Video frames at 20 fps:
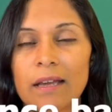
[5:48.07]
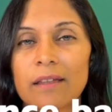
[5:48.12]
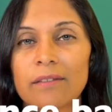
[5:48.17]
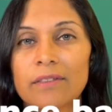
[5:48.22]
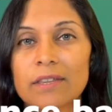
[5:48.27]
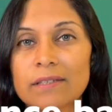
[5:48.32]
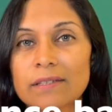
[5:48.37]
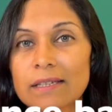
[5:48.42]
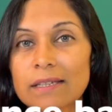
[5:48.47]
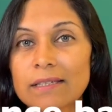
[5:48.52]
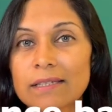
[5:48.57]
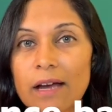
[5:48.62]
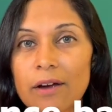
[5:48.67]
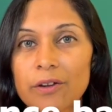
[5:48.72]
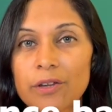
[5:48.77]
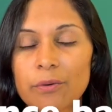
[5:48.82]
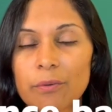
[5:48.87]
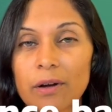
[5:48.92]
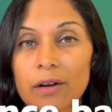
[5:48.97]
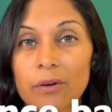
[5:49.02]
This is how
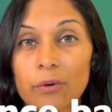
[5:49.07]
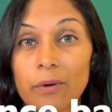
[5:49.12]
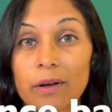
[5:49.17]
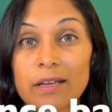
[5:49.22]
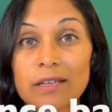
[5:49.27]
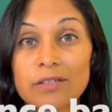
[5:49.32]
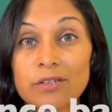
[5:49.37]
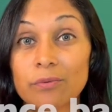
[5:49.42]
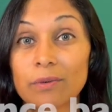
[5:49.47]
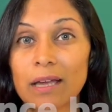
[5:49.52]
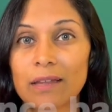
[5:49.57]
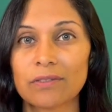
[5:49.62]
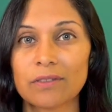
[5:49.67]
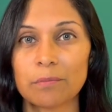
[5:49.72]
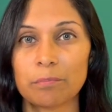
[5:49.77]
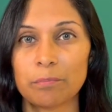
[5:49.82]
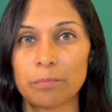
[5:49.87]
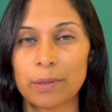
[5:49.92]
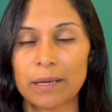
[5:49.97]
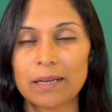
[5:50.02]
you are going to get the
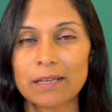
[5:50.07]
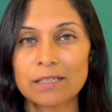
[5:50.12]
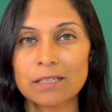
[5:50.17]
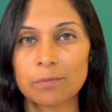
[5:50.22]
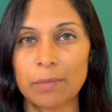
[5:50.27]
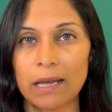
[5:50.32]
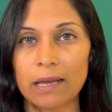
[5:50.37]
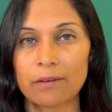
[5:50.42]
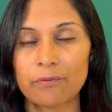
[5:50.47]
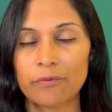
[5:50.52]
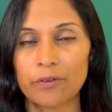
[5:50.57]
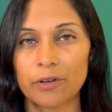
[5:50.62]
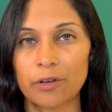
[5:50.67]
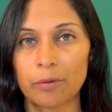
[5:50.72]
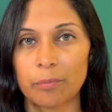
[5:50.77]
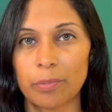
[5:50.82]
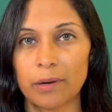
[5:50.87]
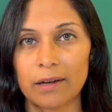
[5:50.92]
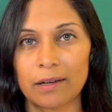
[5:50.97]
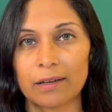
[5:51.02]
biggest bang for your
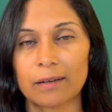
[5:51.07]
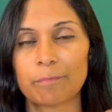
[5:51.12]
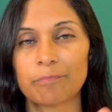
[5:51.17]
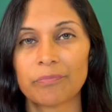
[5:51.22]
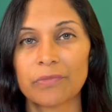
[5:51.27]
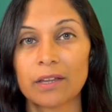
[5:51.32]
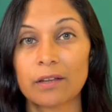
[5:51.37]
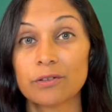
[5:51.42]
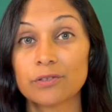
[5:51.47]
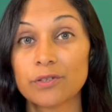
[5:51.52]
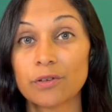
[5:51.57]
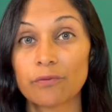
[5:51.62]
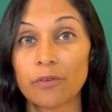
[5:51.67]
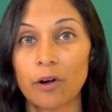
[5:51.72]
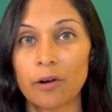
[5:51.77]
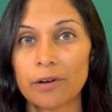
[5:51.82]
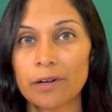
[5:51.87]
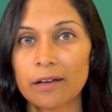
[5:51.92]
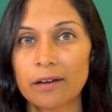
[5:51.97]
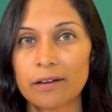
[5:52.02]
buck, because you've
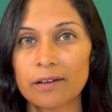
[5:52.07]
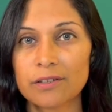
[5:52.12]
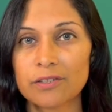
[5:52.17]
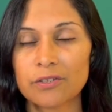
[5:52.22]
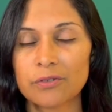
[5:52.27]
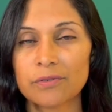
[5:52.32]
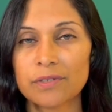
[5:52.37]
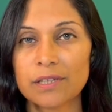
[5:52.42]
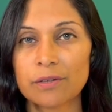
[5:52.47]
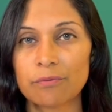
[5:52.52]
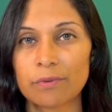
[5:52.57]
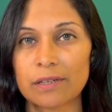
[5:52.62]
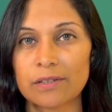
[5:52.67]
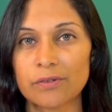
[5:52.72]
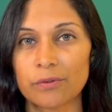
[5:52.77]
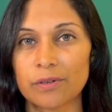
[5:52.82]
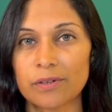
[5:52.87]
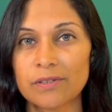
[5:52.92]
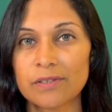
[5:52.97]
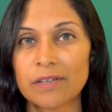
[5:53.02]
already got a juicy
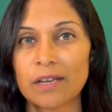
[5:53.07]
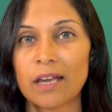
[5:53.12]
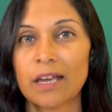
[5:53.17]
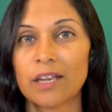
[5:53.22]
resource.